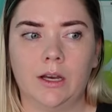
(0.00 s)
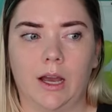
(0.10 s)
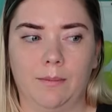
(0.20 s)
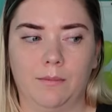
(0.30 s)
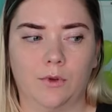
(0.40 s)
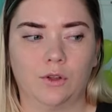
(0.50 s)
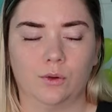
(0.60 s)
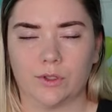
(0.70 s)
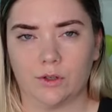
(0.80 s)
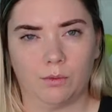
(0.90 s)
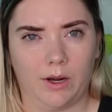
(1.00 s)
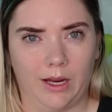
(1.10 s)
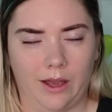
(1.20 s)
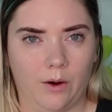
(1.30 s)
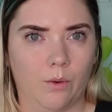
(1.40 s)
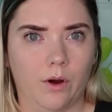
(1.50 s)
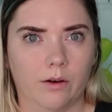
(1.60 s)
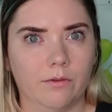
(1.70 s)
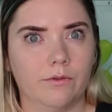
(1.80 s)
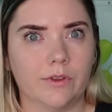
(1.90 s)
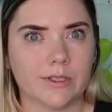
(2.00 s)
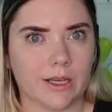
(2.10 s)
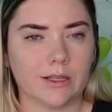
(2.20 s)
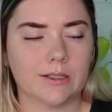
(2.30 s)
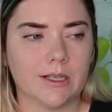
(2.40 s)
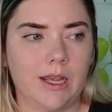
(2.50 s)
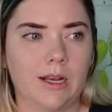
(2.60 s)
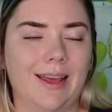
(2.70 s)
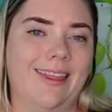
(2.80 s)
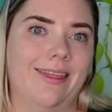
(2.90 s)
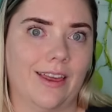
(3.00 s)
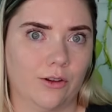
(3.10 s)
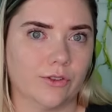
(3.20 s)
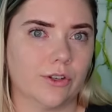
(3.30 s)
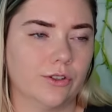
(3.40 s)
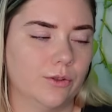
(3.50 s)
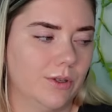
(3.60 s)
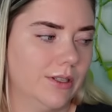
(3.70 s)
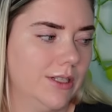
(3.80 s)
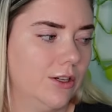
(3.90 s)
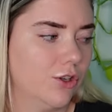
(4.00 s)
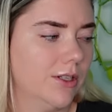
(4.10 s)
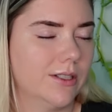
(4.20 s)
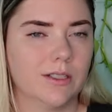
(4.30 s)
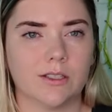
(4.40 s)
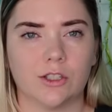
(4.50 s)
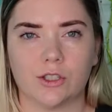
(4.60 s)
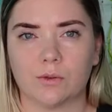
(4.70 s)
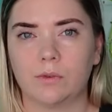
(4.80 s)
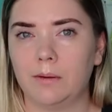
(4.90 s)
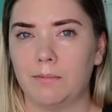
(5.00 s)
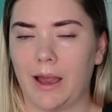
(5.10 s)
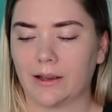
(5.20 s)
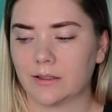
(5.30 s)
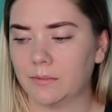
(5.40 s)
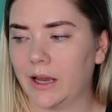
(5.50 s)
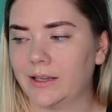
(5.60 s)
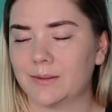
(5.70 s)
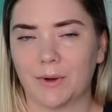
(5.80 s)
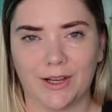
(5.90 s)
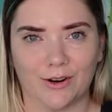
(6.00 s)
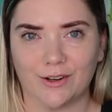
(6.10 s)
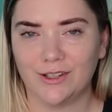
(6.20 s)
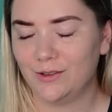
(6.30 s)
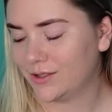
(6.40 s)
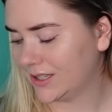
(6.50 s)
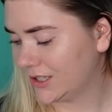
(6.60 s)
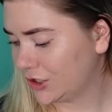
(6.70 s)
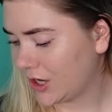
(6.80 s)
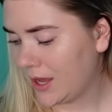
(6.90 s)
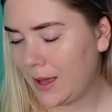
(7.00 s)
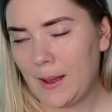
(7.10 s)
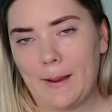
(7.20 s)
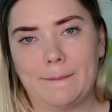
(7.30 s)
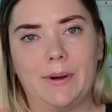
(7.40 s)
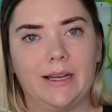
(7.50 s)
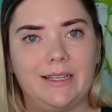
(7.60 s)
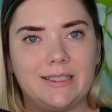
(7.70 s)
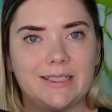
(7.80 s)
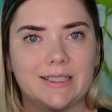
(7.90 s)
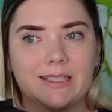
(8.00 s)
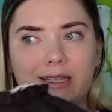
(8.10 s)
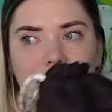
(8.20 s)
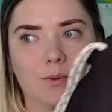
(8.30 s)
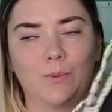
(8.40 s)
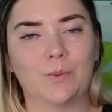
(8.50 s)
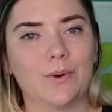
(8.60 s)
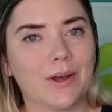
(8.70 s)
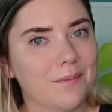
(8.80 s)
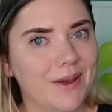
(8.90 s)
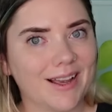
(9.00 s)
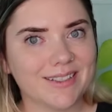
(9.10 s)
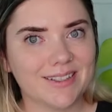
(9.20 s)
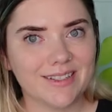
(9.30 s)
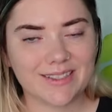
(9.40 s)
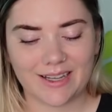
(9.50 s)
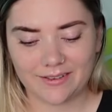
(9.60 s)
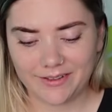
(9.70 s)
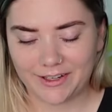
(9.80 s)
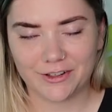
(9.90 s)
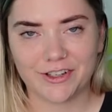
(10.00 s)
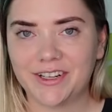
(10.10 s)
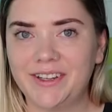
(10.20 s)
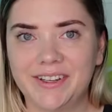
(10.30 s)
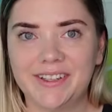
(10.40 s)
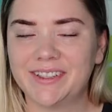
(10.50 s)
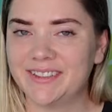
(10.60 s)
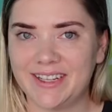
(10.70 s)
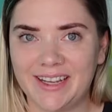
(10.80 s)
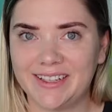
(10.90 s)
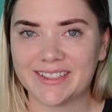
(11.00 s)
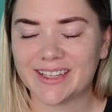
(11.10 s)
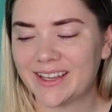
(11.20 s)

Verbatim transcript: I'm closer to running out of the second skein and then I'll start doing the decreases just to really maximize my yarn usage. But we'll come back to this at a later date